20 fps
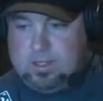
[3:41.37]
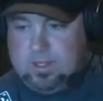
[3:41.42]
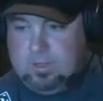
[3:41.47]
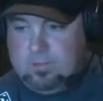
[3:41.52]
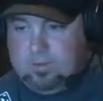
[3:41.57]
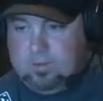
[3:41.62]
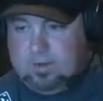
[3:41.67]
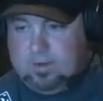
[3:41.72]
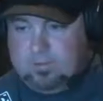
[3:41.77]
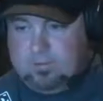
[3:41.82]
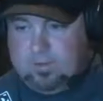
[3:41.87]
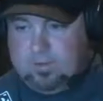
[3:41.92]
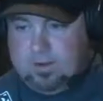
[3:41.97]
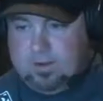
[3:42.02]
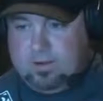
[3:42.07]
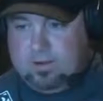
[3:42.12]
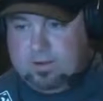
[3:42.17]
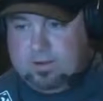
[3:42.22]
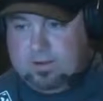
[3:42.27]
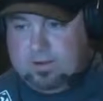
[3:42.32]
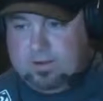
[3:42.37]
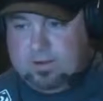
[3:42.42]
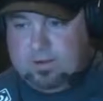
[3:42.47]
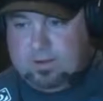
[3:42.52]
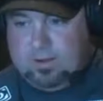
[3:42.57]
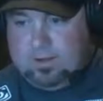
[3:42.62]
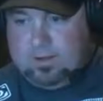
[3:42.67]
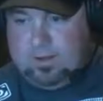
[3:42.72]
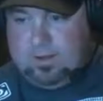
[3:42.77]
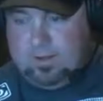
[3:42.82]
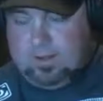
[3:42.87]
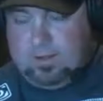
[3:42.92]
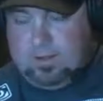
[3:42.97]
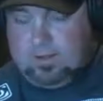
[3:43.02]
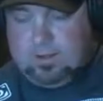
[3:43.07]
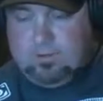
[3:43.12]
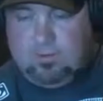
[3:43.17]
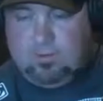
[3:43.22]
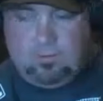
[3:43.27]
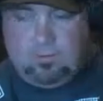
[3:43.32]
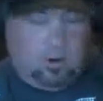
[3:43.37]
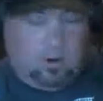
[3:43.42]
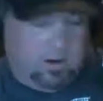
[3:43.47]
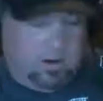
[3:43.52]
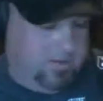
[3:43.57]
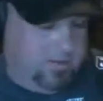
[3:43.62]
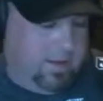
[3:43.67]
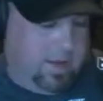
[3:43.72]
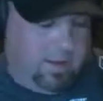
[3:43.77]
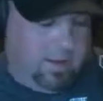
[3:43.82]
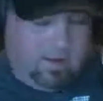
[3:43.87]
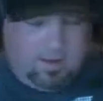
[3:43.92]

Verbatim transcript: he would have uh, he could have avoided that.